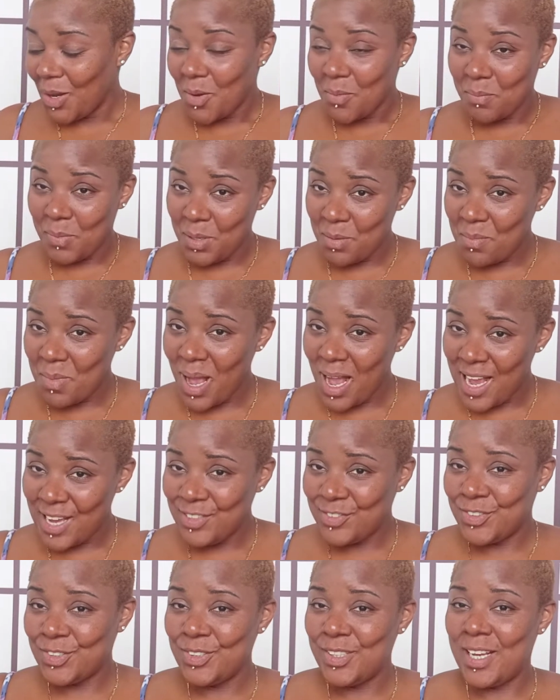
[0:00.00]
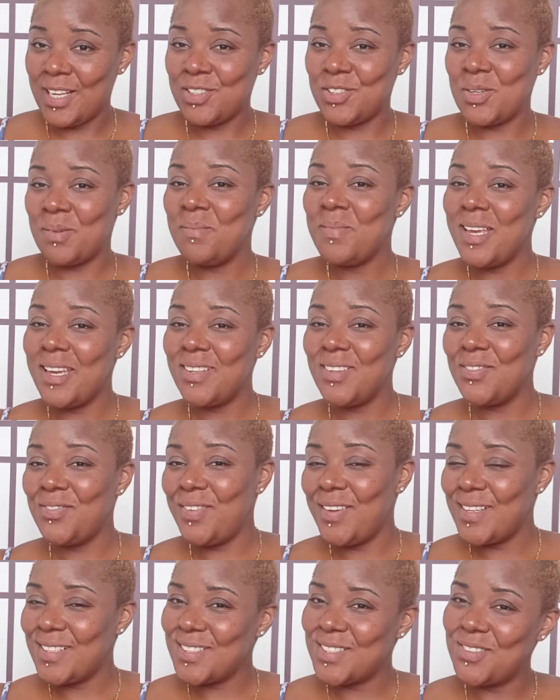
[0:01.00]
be mindful that you're
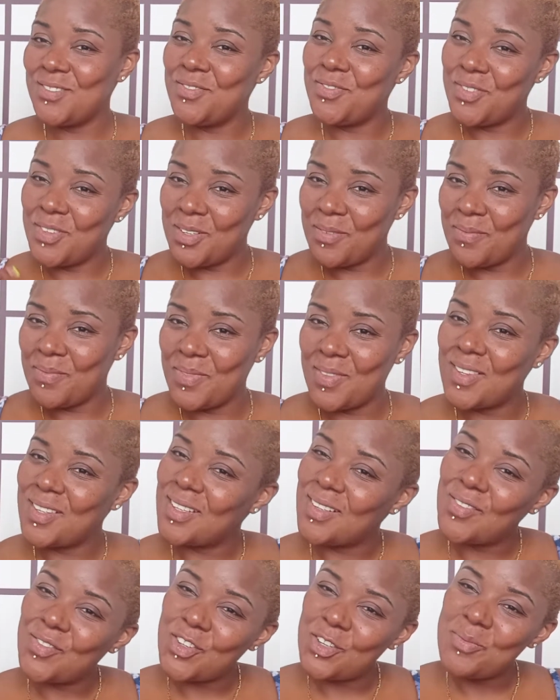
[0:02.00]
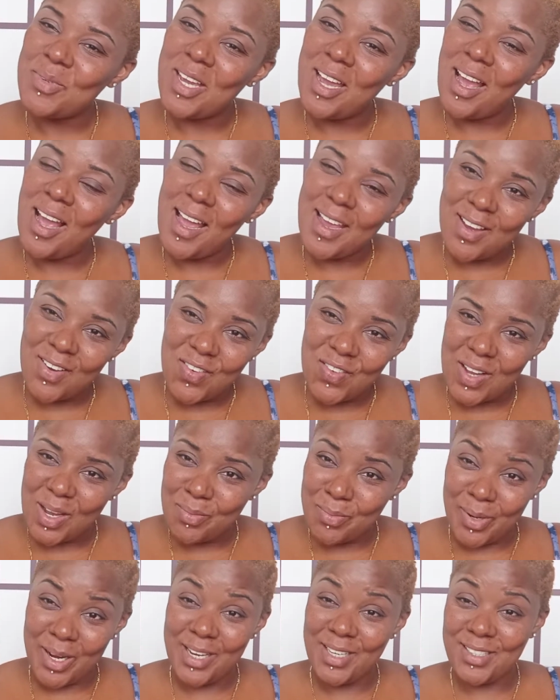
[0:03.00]
manifesting from the from your higher
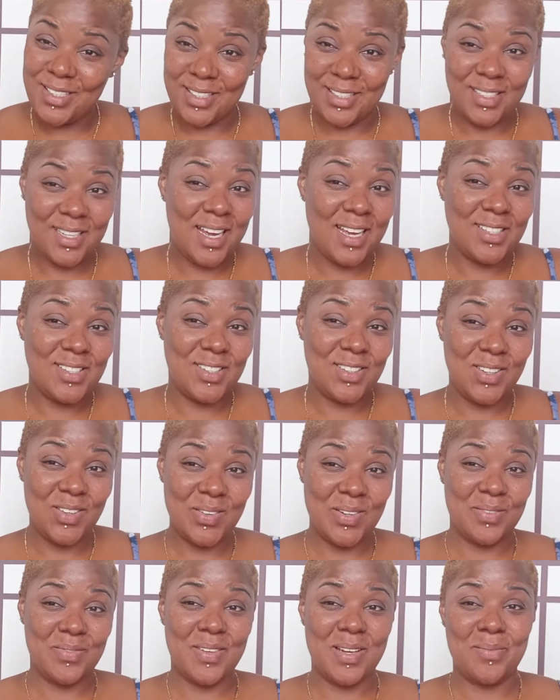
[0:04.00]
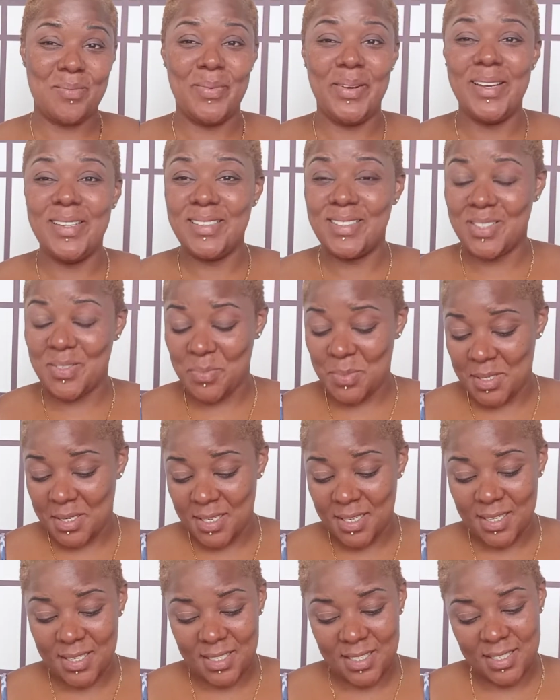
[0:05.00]
vibration, not your lower vibration,
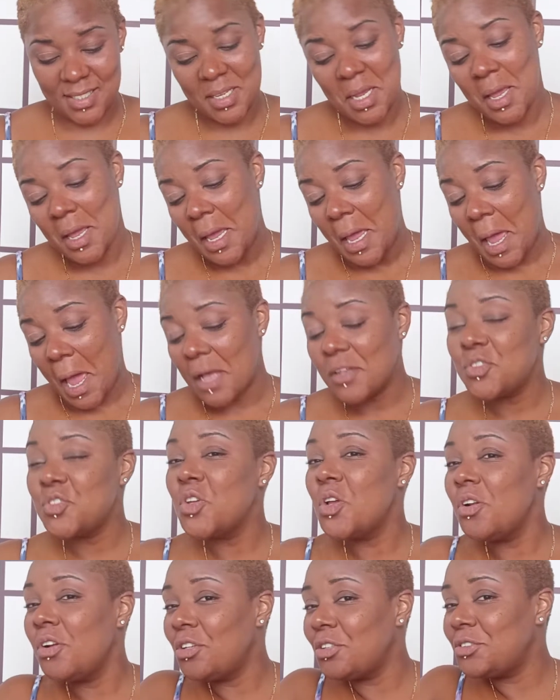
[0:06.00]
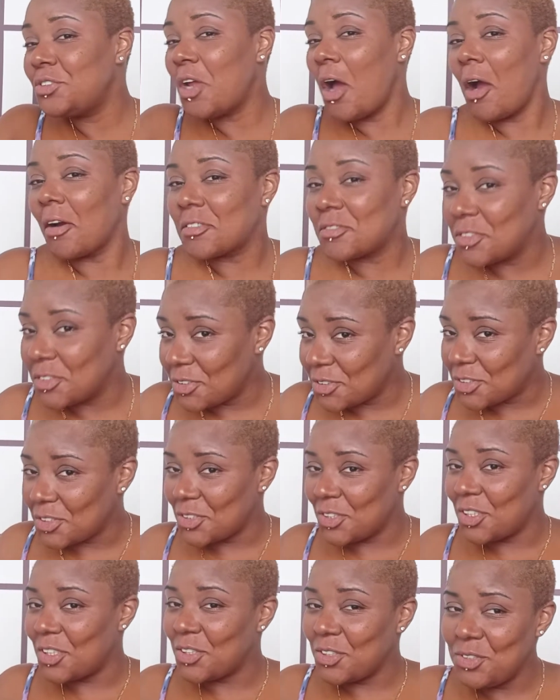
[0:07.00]
because I see a little darkness
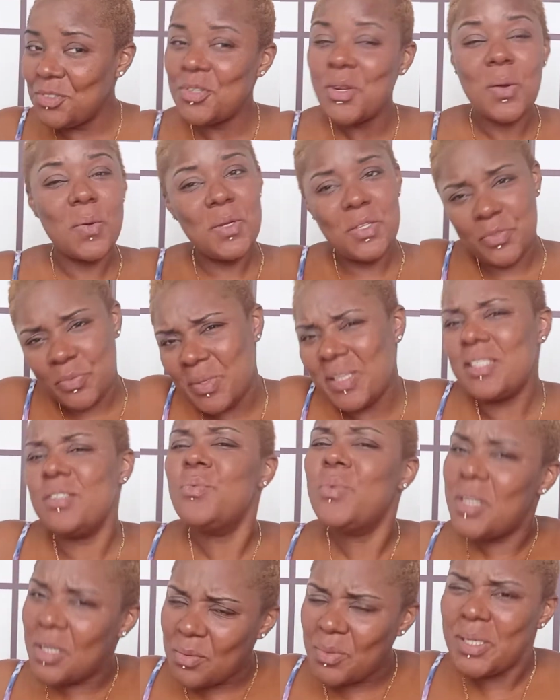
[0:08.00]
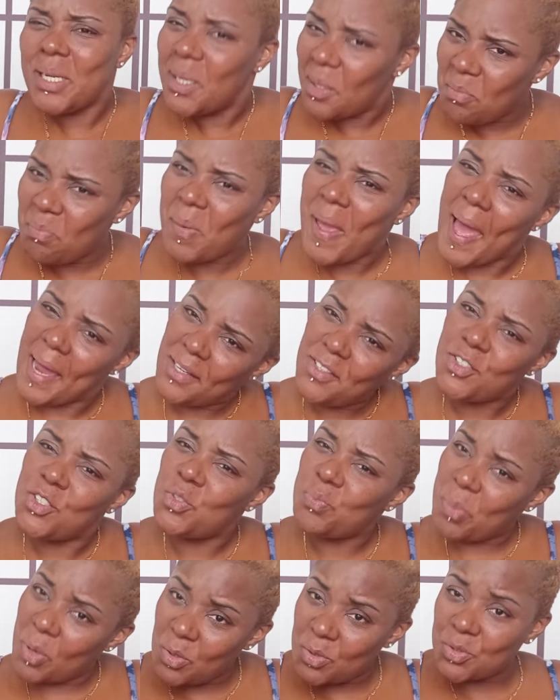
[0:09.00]
in there. You know, it's, it's, we get balanced.
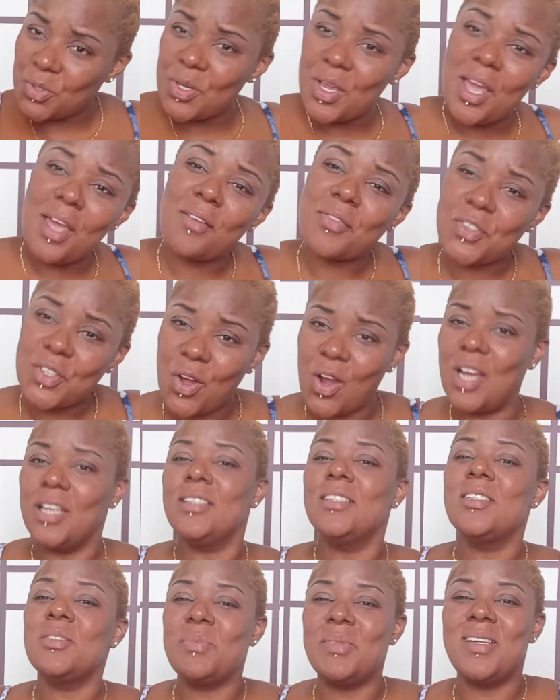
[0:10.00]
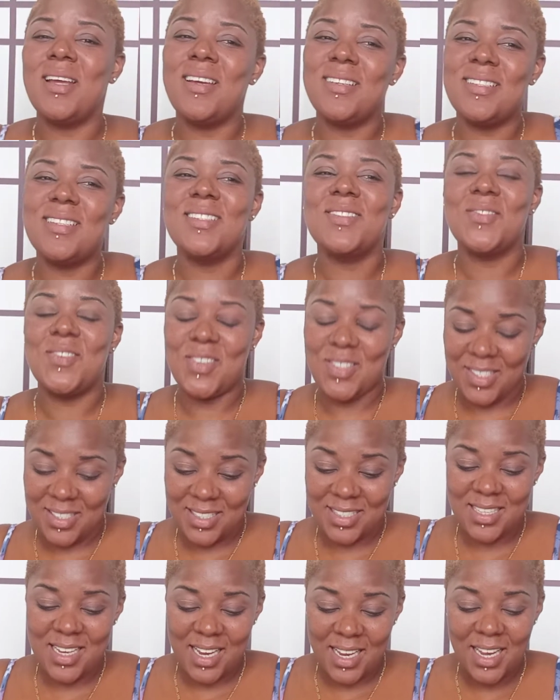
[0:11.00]
You're supposed to have darkness, but I just want to
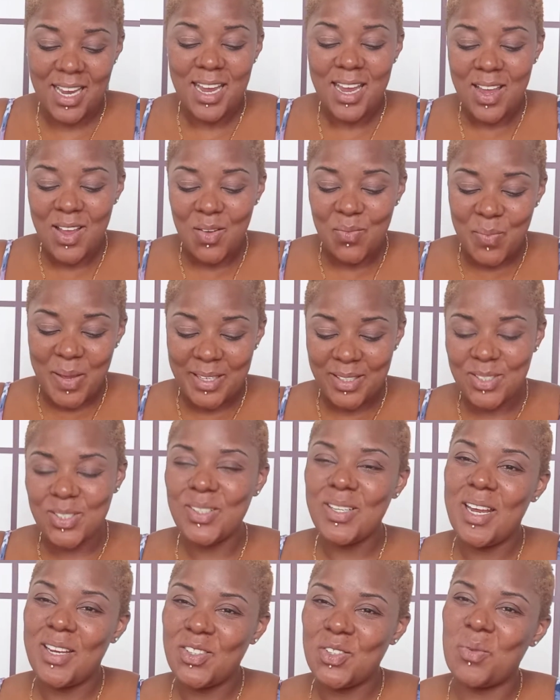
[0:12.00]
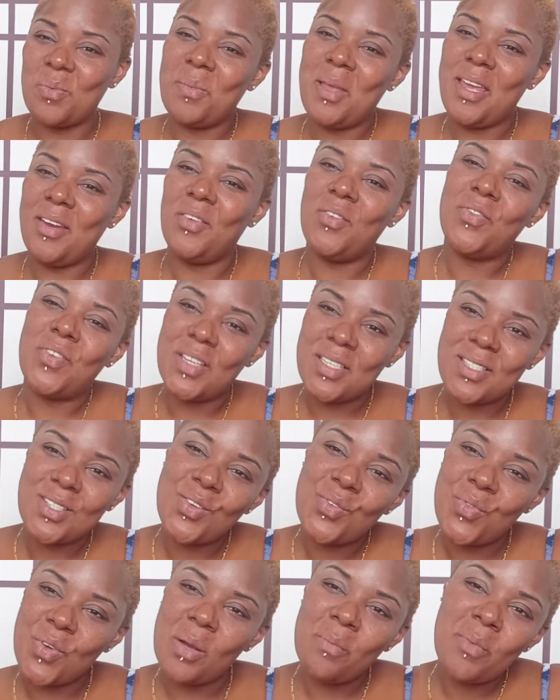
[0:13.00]
say, make sure that you're
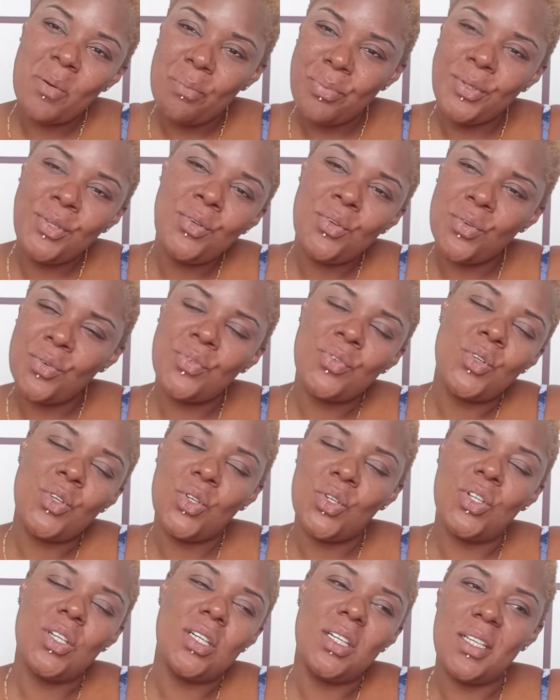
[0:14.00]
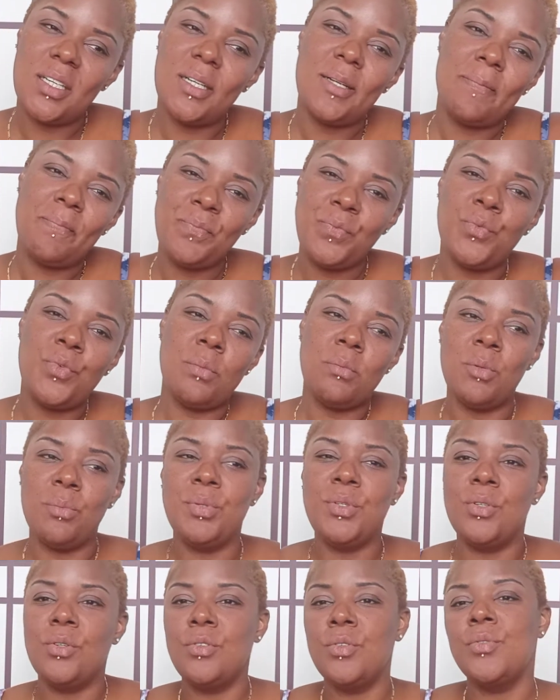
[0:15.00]
manifesting from a beautiful, um, from a
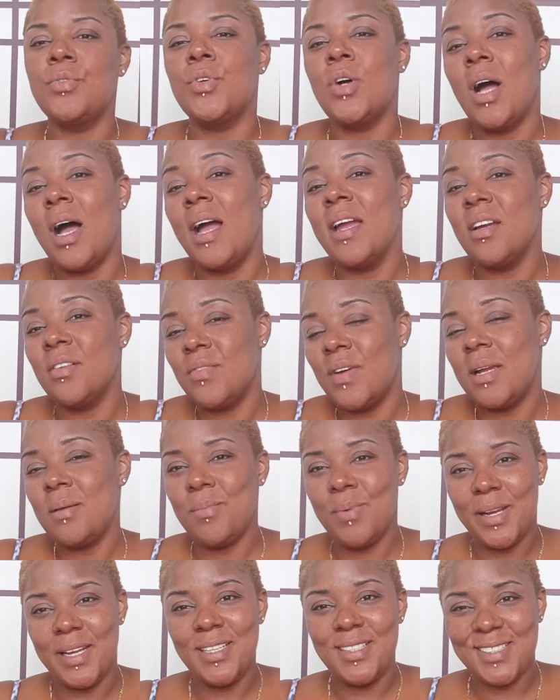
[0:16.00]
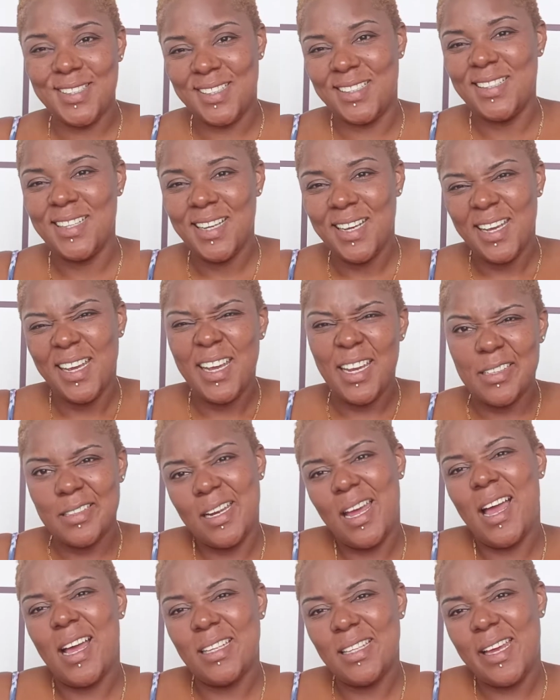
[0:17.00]
beautiful higher vibration, and
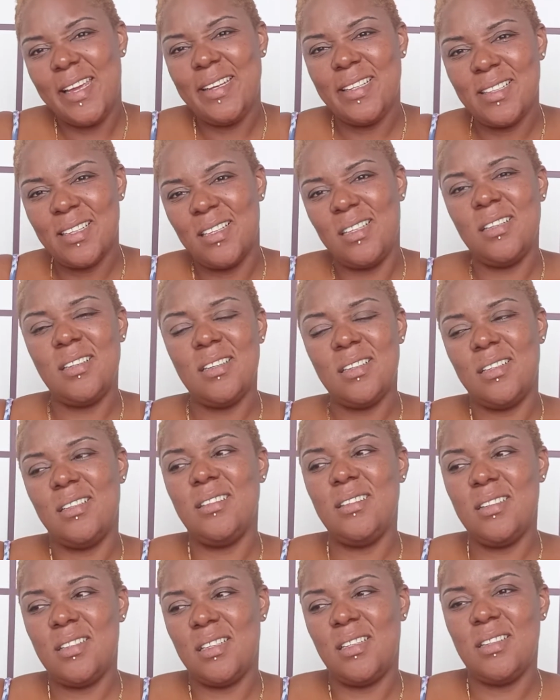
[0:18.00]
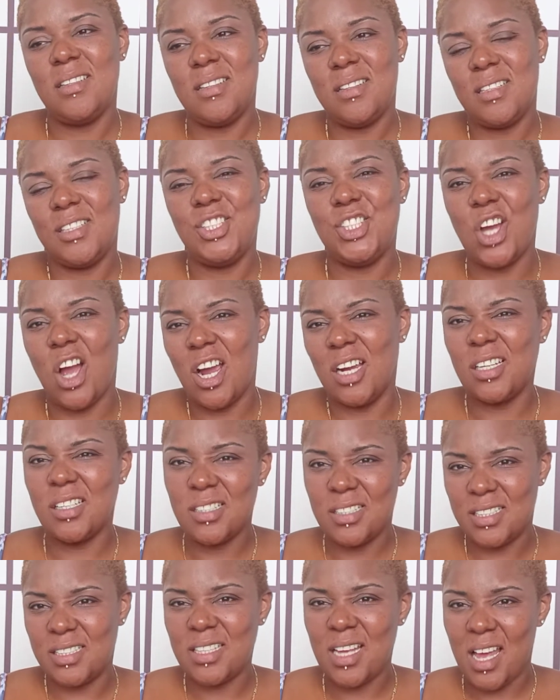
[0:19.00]
not like uh the the
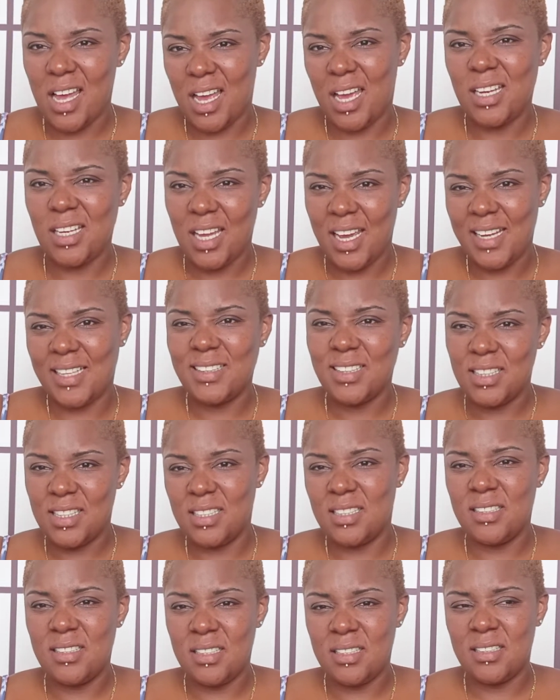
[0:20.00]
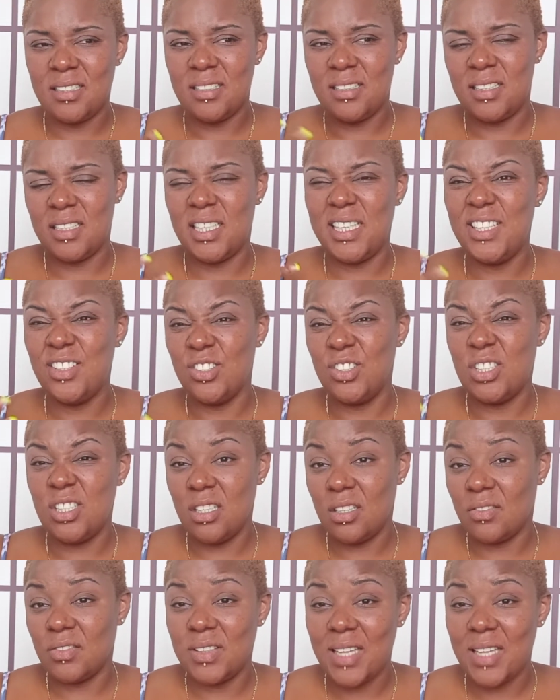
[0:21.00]
darker side, like the the the energy of